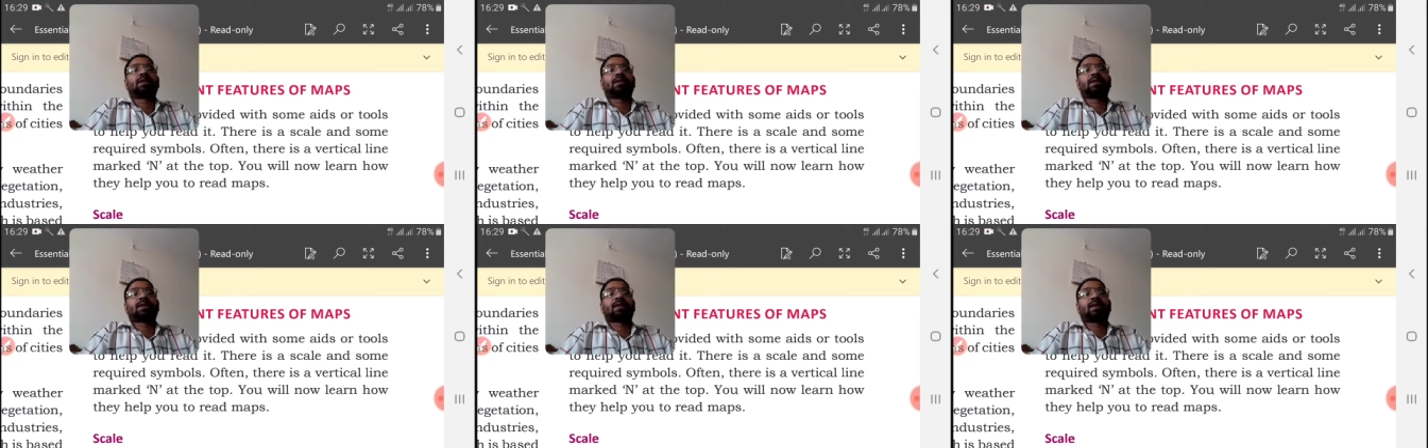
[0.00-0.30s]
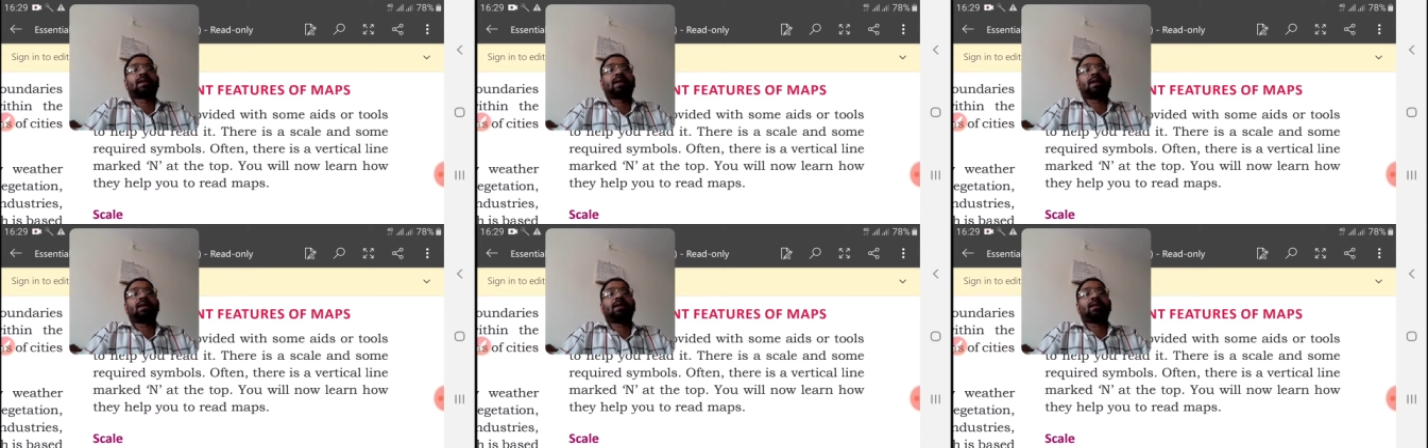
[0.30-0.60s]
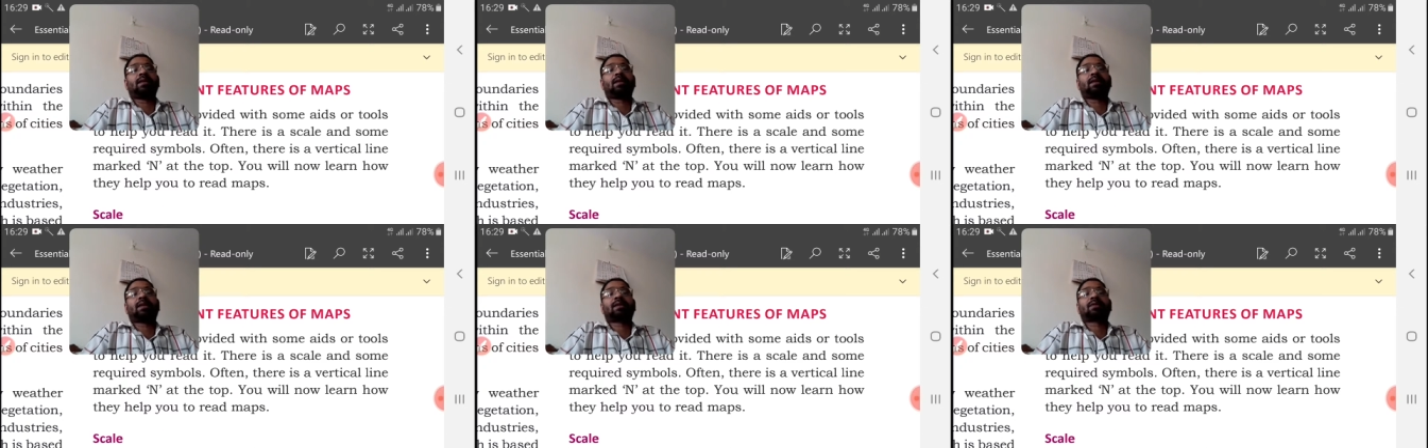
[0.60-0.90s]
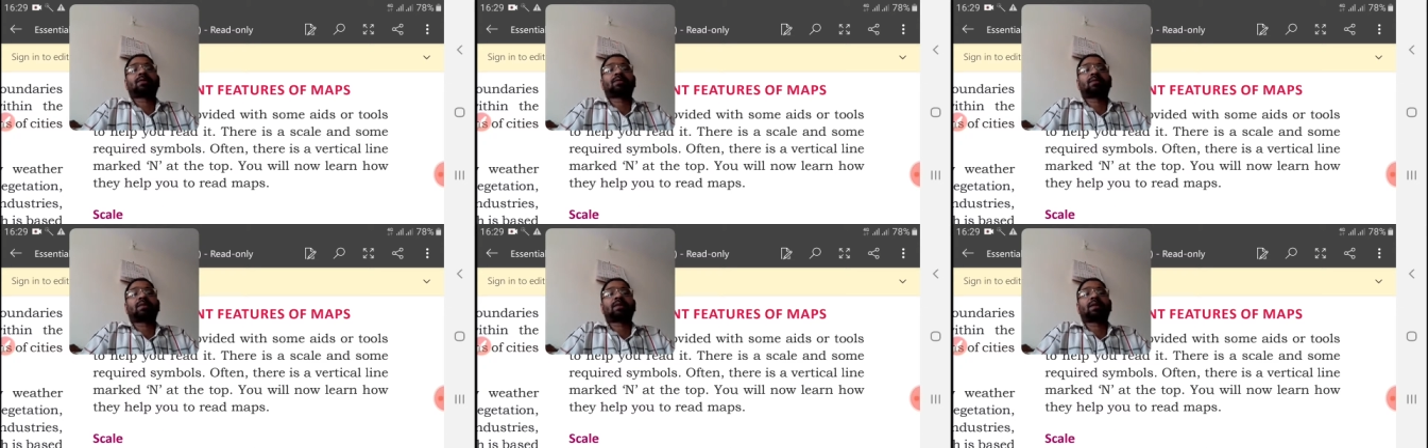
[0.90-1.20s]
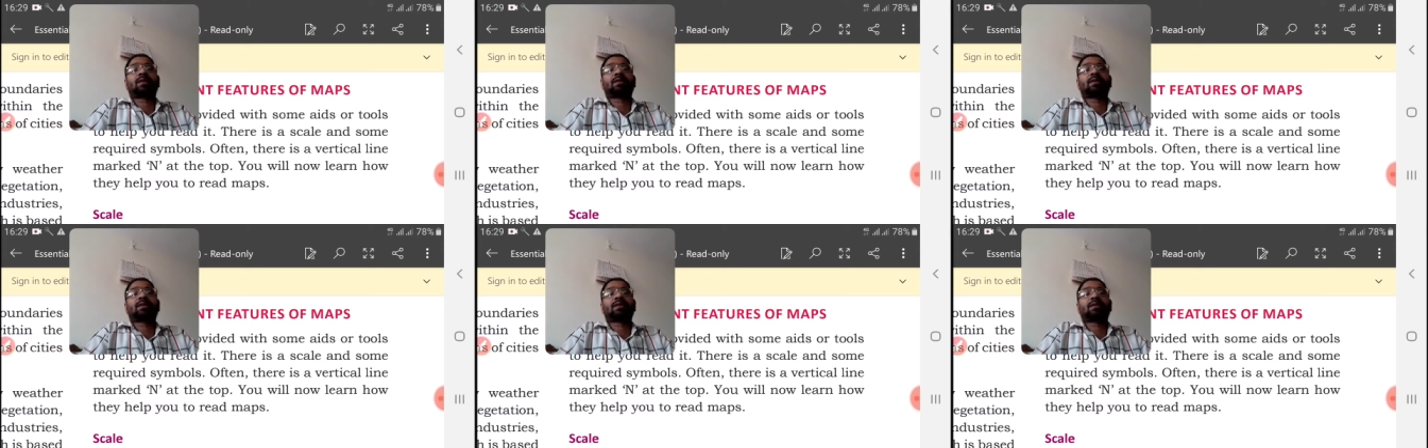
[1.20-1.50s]
scale as well
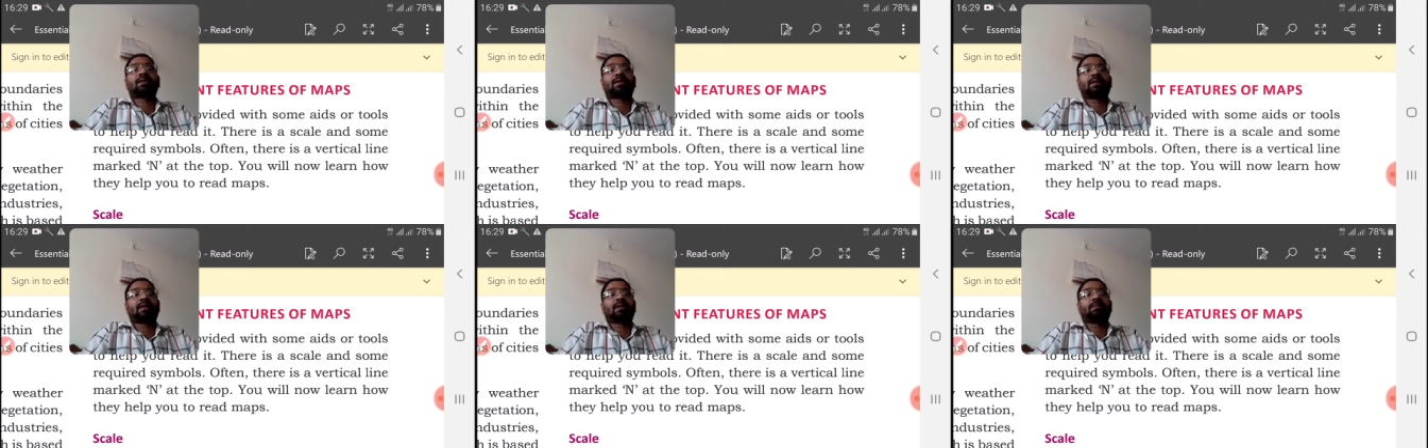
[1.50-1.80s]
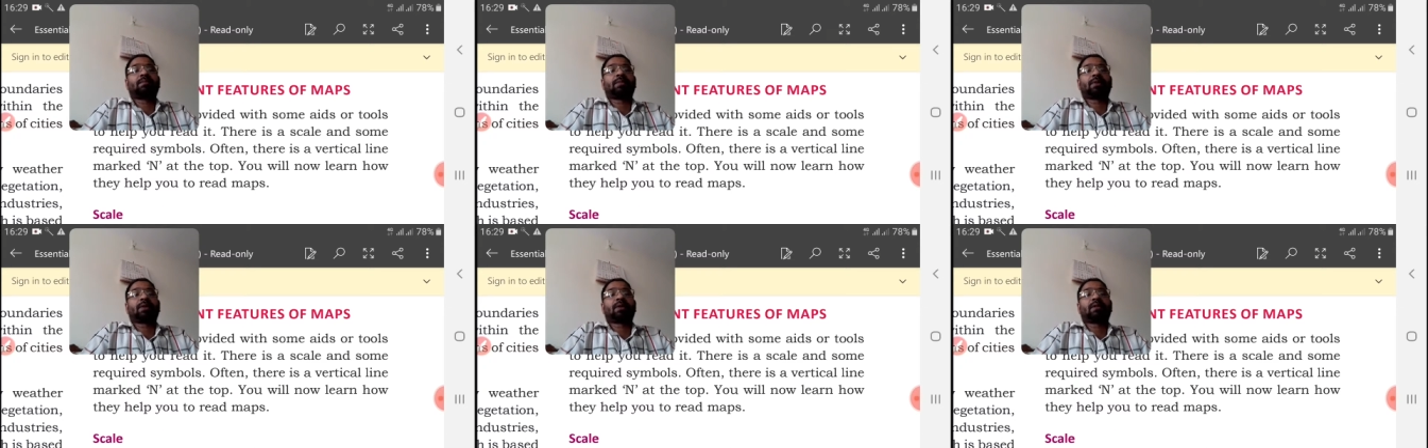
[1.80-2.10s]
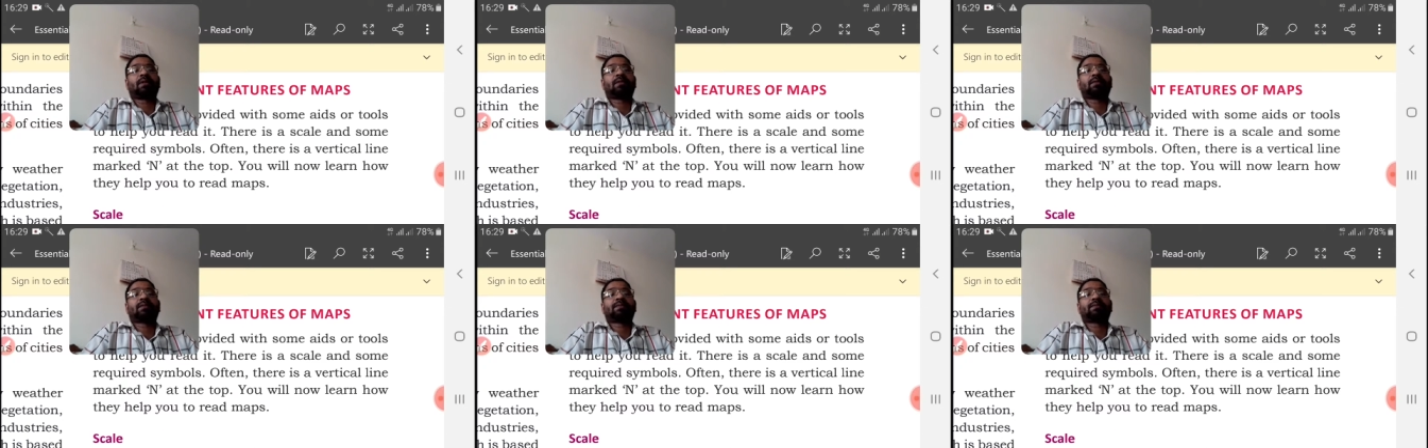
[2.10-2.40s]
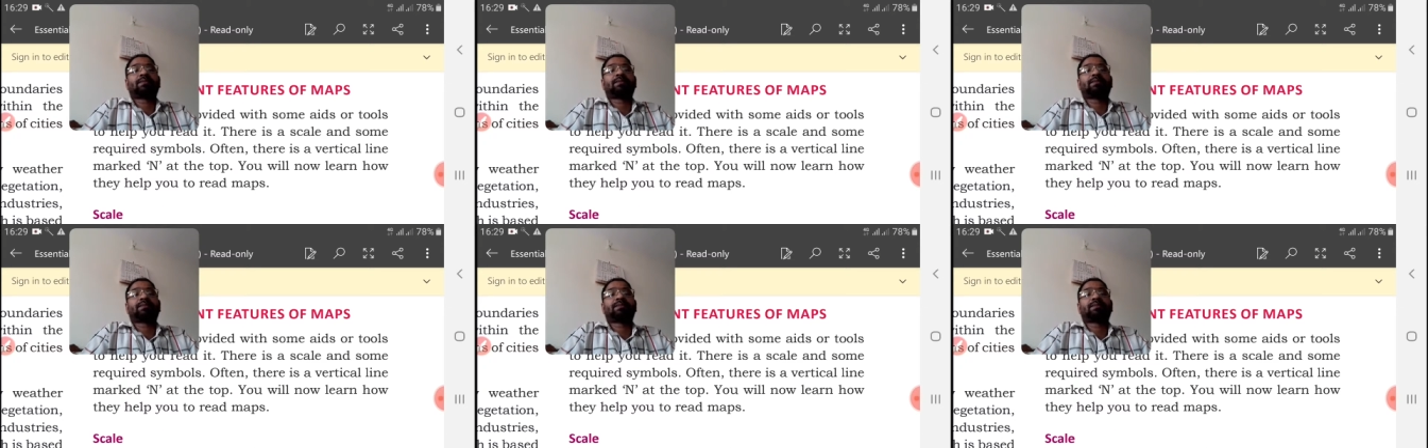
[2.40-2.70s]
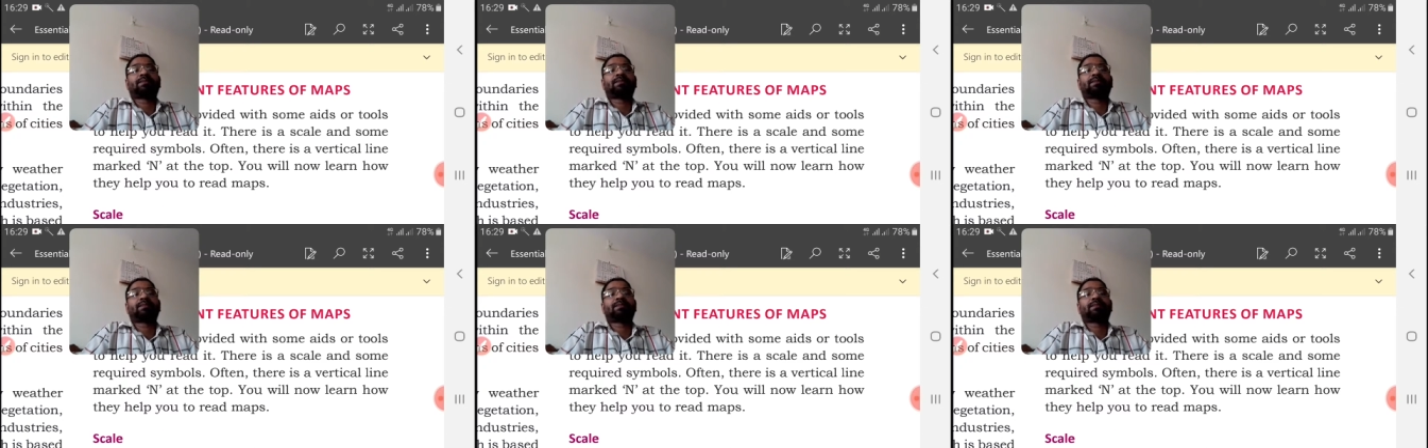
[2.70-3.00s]
as a symbol
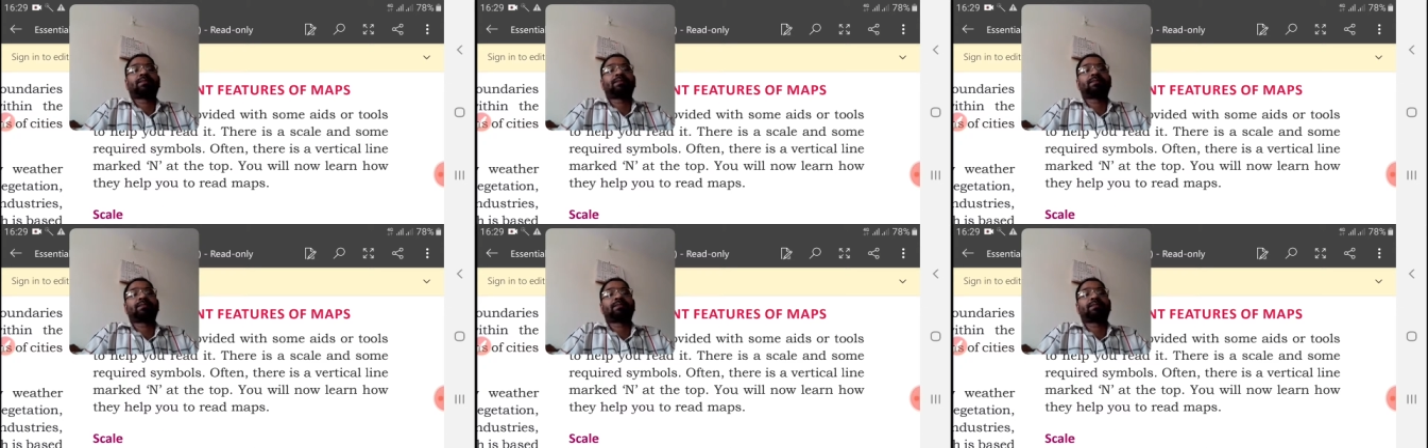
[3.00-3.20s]
hmm,